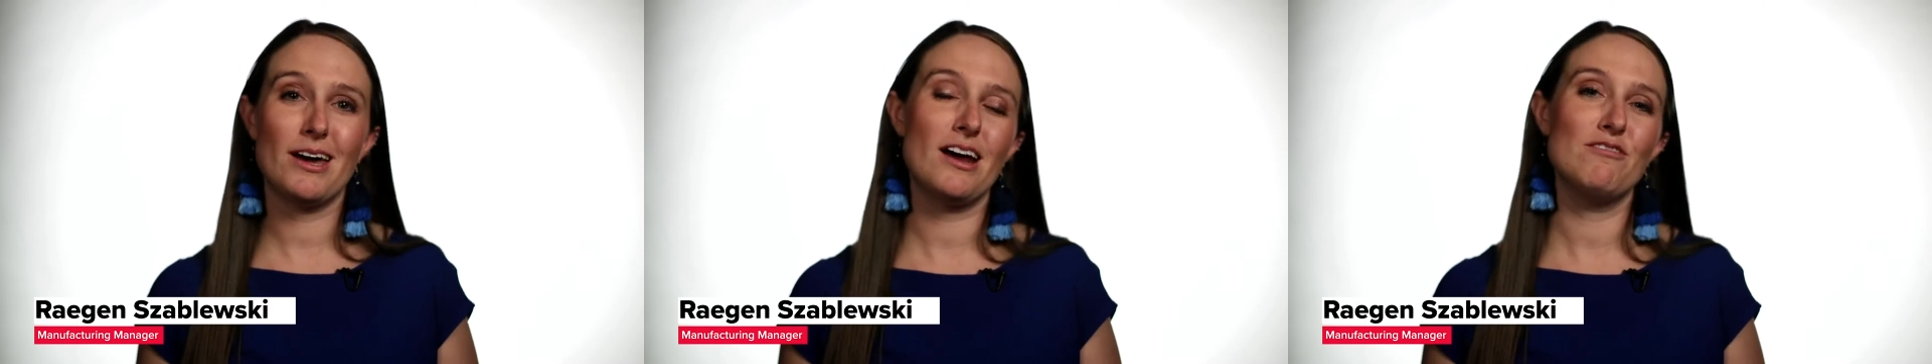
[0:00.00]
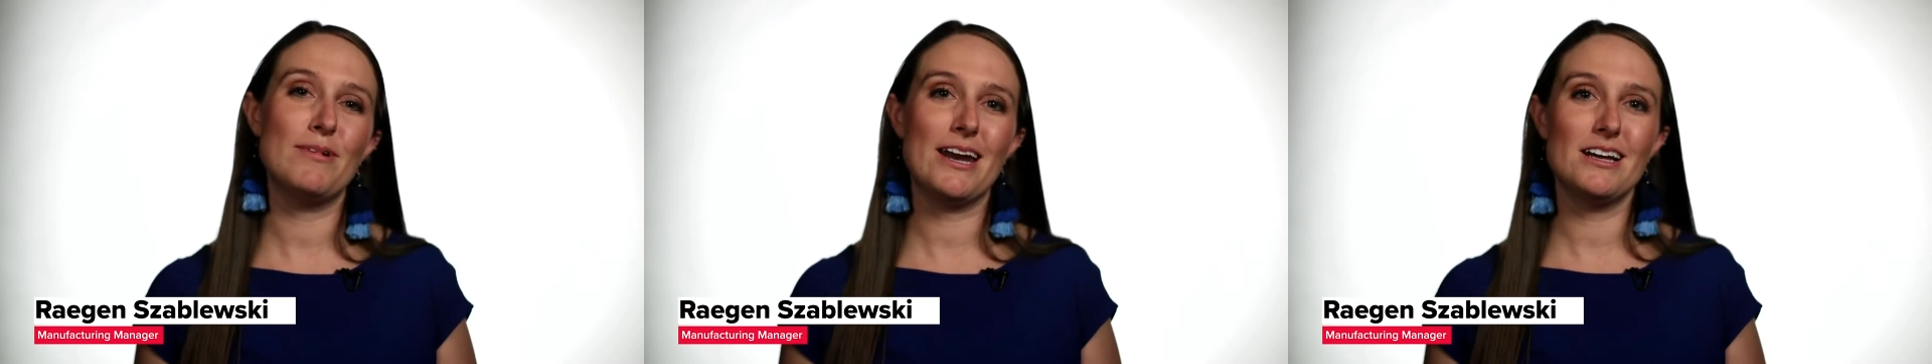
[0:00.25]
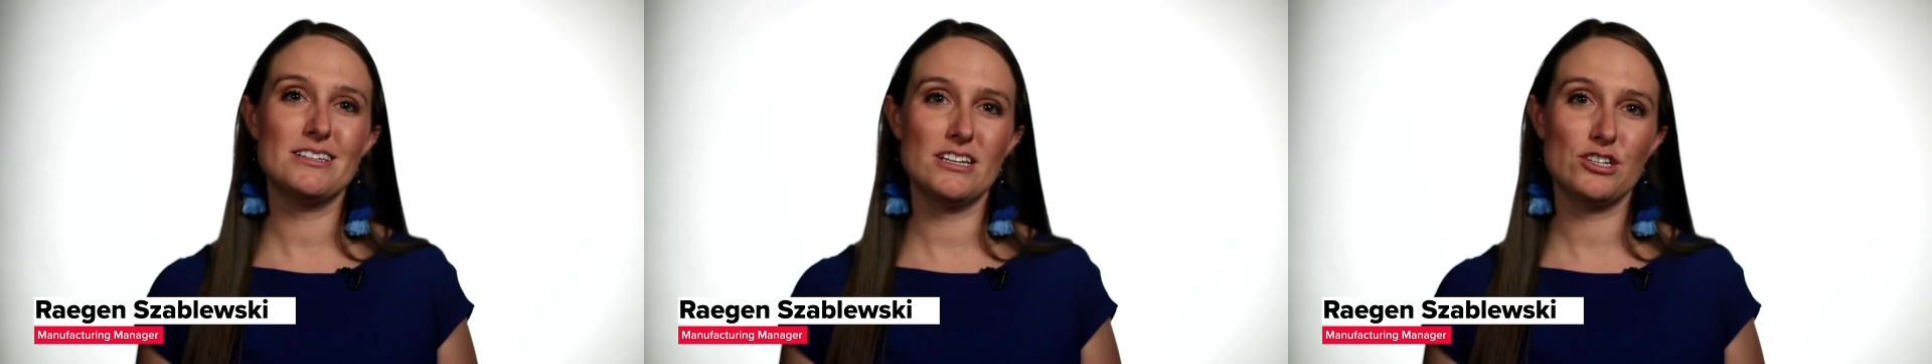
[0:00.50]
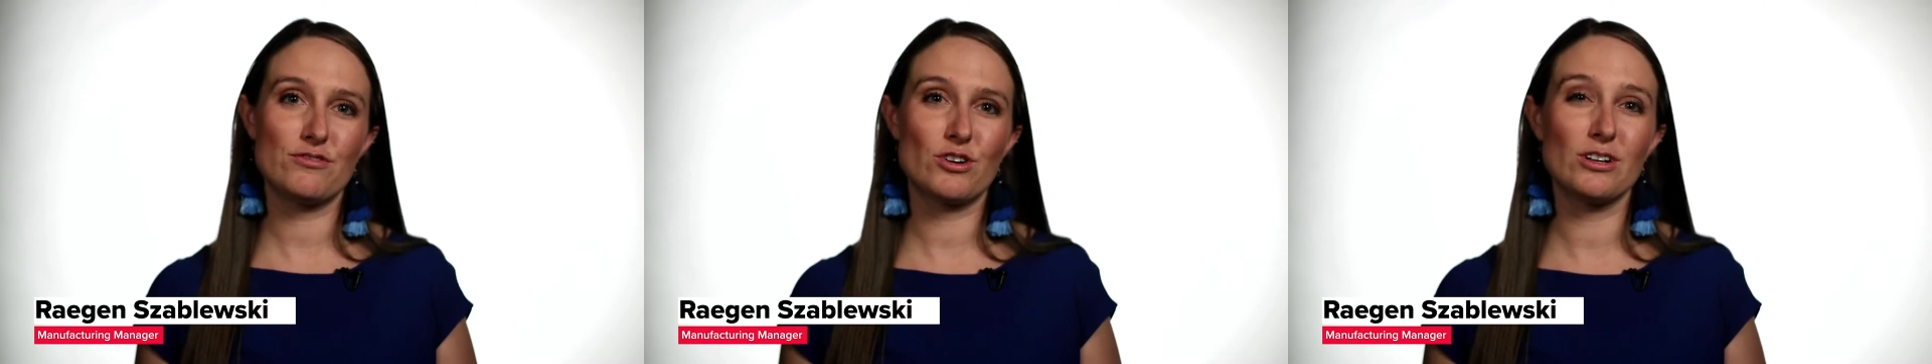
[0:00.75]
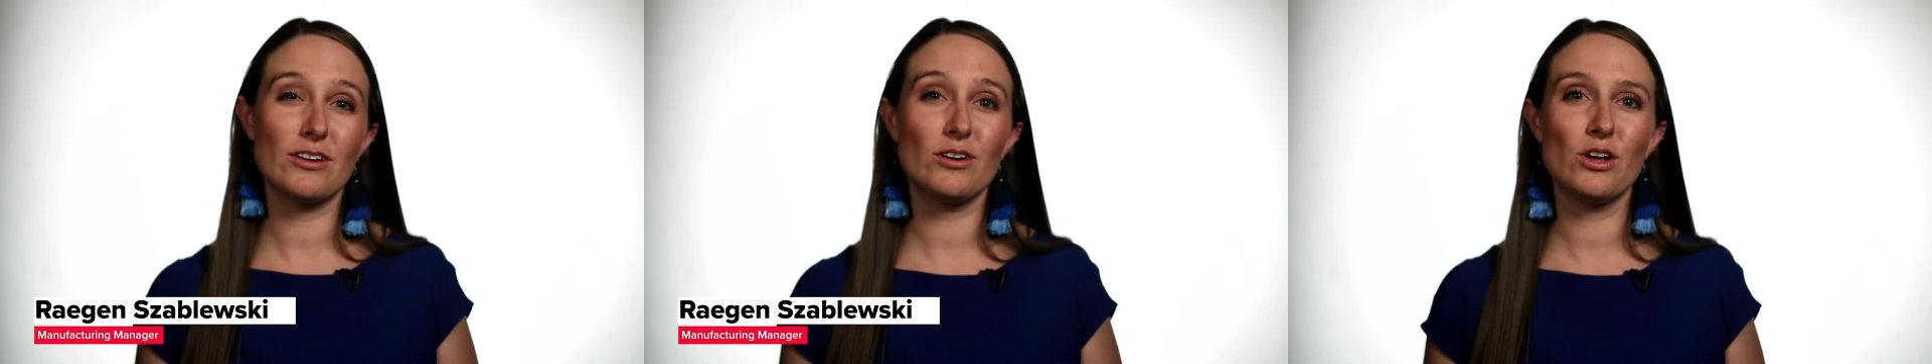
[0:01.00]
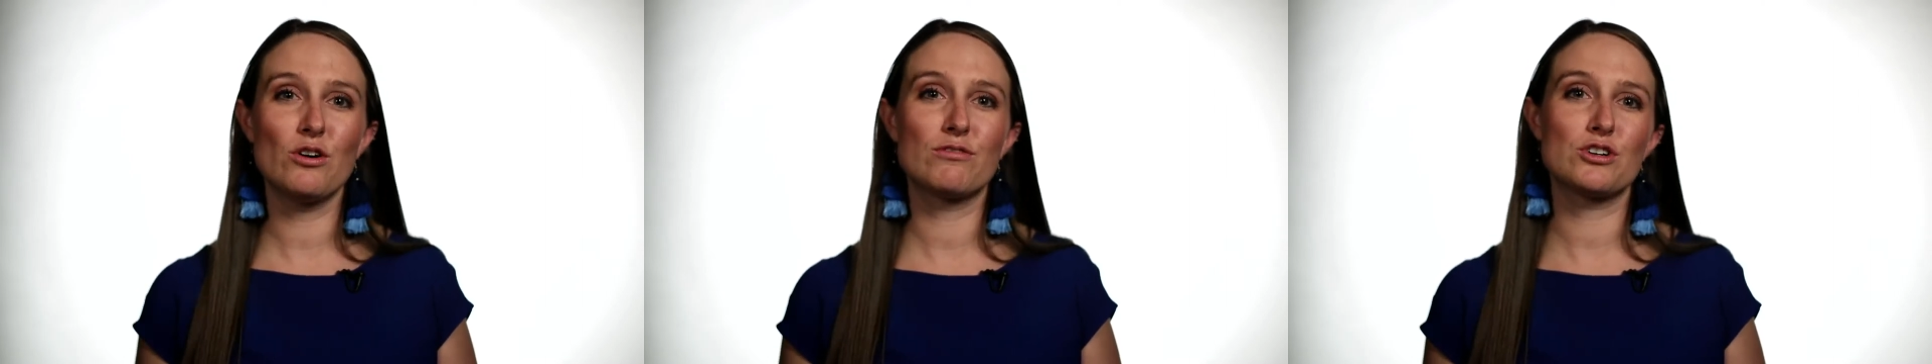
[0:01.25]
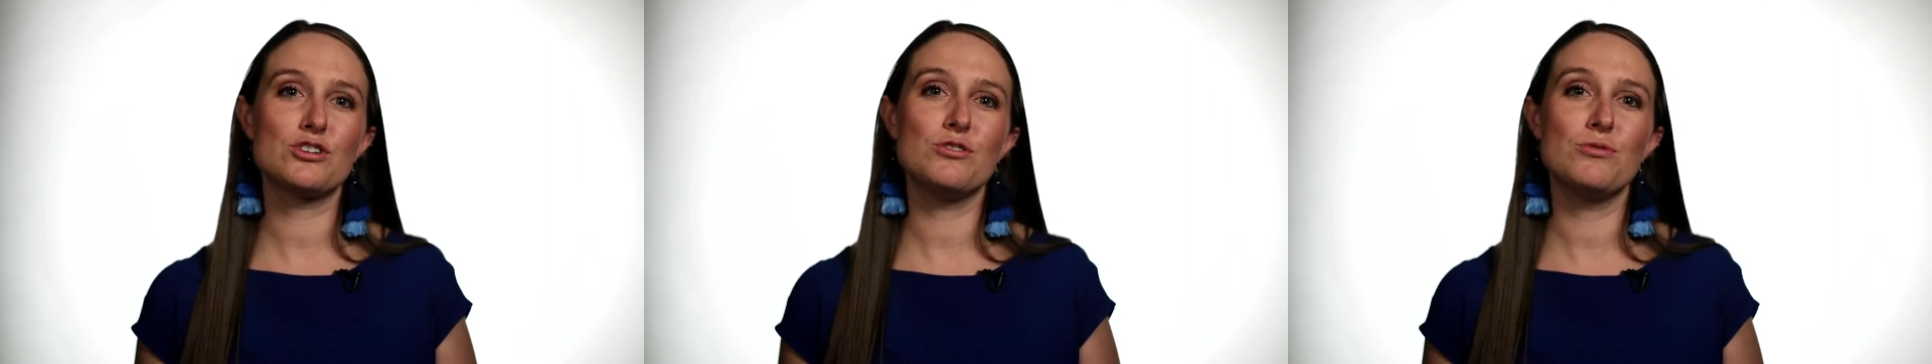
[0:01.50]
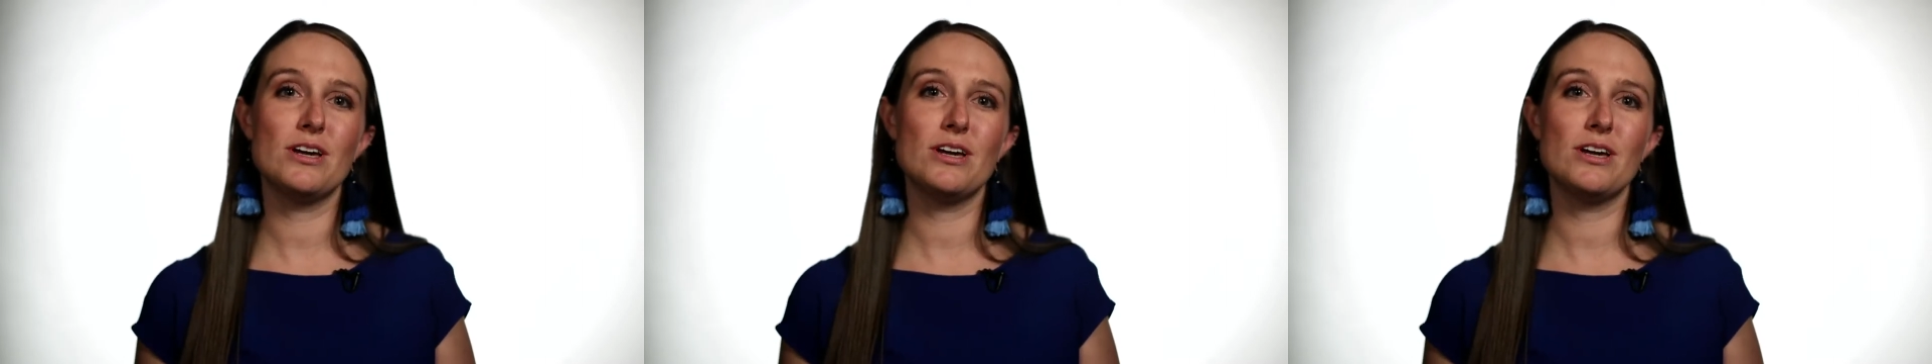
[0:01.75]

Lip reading: and I've been at DISH for a little over 2